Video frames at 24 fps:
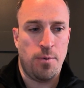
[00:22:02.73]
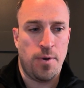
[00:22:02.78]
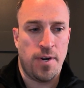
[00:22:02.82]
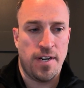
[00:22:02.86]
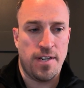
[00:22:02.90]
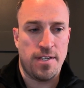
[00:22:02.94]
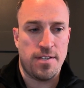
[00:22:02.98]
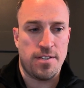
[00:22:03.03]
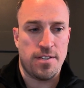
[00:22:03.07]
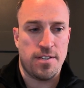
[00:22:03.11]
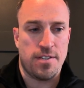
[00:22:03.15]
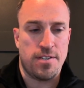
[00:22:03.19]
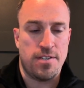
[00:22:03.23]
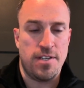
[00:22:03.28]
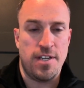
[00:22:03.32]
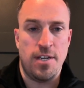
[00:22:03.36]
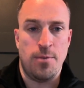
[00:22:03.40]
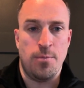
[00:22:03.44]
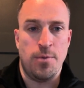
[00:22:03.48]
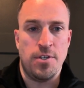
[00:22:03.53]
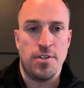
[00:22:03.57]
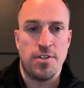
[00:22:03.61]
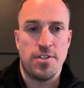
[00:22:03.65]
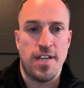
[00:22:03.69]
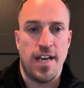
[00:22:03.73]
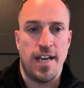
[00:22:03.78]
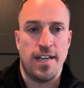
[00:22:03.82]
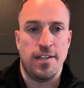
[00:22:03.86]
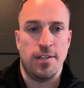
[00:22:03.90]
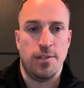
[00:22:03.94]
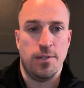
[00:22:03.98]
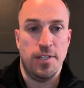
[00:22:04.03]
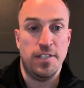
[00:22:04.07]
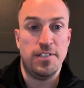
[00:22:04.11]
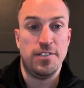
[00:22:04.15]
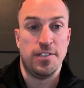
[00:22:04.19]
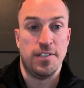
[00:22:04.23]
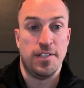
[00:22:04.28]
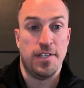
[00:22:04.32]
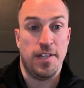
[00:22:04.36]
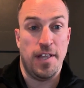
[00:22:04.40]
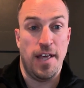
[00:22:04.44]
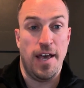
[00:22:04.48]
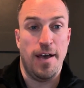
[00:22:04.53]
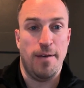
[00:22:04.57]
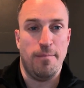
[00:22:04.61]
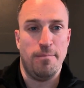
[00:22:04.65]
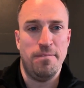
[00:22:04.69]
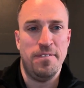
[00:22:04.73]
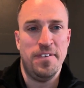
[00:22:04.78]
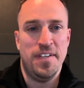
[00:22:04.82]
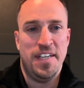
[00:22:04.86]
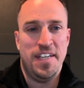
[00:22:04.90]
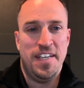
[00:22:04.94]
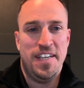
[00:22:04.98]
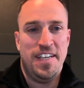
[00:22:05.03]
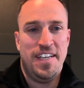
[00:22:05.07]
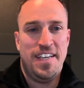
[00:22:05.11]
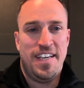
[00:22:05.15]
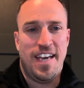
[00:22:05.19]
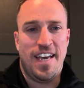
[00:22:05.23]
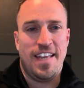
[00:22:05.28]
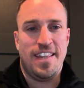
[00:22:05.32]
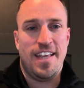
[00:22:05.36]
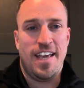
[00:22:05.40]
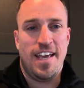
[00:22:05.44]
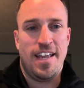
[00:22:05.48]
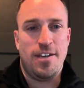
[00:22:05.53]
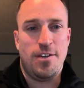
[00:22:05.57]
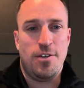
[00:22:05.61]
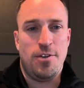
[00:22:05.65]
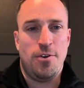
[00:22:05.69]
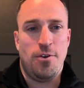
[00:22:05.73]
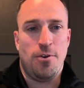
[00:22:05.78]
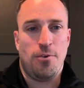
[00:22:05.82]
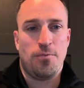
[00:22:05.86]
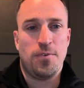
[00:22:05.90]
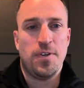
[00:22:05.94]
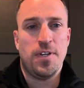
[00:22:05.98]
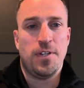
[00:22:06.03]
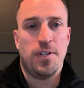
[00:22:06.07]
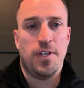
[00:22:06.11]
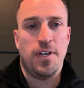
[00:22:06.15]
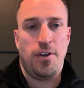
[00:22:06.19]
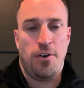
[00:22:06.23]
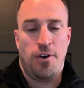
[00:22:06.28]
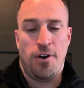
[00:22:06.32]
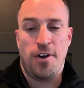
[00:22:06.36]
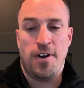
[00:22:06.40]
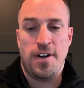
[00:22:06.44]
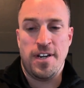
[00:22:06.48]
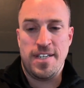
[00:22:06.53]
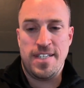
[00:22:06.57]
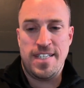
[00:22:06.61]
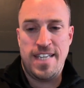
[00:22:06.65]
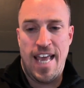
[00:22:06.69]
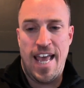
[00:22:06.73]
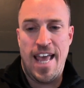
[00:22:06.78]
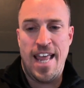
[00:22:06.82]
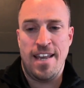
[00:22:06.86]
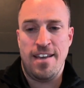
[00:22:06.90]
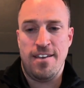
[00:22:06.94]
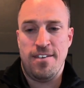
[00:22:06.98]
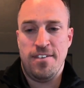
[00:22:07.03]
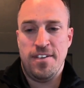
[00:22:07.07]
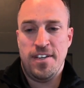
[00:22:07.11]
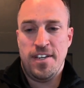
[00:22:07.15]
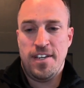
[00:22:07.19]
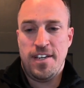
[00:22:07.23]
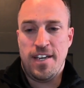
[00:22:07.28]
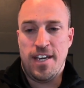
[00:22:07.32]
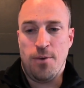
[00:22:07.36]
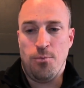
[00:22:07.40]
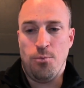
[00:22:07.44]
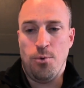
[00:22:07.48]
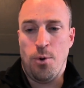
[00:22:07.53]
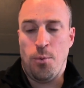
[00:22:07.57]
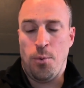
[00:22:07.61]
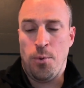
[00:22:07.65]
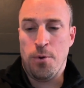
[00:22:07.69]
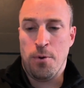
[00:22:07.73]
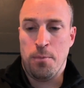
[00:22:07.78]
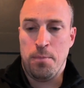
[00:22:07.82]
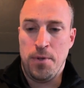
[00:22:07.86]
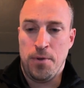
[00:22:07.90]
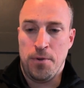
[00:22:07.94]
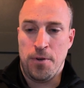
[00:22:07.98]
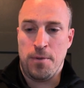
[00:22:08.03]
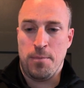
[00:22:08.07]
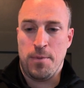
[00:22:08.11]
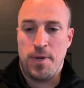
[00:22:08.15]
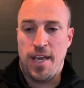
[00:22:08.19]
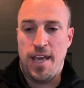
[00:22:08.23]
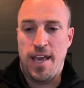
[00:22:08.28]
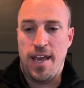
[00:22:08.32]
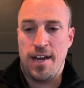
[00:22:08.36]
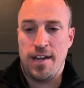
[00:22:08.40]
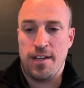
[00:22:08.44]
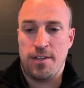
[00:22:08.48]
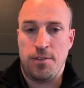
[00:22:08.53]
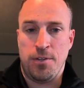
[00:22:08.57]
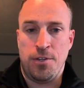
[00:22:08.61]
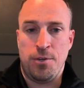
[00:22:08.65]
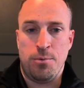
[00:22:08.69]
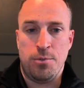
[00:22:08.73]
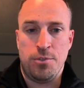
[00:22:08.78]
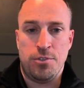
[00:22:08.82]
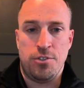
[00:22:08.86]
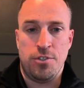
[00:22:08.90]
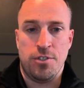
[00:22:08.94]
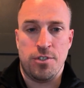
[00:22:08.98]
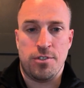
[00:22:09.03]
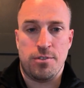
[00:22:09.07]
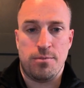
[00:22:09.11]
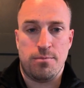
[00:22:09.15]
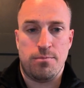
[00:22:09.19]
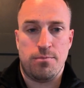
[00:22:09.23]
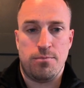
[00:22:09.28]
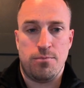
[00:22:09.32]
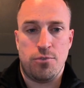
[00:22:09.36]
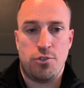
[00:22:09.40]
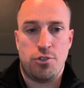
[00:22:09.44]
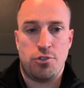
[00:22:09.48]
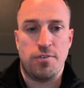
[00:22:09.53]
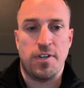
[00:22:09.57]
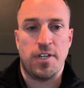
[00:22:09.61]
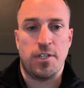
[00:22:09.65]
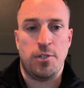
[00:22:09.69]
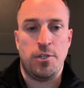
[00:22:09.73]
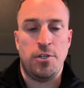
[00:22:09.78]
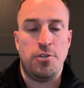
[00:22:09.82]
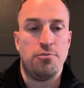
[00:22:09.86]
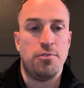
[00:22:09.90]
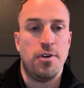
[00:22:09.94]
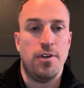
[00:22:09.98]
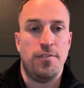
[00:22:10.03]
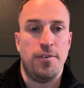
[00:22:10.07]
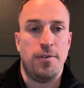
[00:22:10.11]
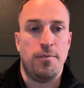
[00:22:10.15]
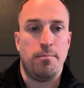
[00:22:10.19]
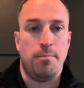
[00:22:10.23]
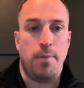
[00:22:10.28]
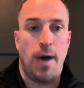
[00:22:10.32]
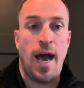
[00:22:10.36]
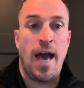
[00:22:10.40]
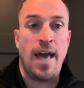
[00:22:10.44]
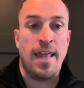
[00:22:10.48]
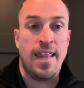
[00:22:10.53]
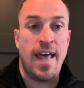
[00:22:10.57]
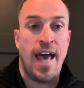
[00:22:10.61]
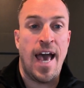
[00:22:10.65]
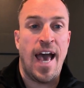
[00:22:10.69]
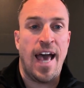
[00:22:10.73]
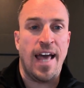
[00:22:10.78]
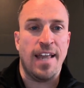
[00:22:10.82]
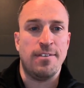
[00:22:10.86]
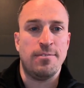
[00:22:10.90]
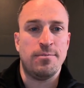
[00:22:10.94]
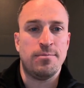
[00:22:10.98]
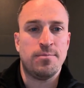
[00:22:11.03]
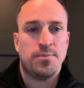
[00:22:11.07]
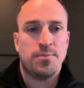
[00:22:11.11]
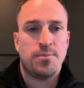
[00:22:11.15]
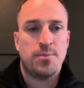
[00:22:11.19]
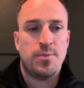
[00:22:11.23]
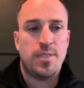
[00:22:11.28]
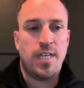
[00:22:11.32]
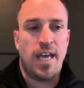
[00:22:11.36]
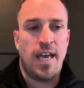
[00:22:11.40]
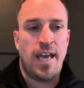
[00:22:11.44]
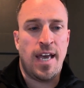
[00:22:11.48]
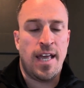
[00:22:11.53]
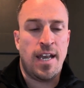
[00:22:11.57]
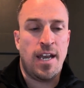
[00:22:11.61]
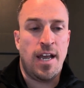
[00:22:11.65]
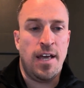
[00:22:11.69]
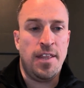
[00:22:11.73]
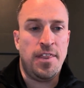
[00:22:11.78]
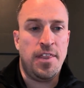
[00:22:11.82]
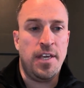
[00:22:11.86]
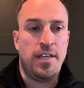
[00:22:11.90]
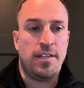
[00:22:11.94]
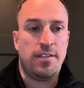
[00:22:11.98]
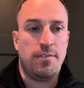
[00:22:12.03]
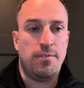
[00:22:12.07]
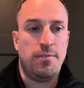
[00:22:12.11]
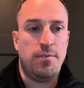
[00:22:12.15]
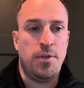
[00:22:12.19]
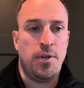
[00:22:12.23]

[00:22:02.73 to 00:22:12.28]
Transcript: were going to succeed, we just had to listen to them. And then, really our intent and what we were building mechanically was just strictly driven by that. And I think,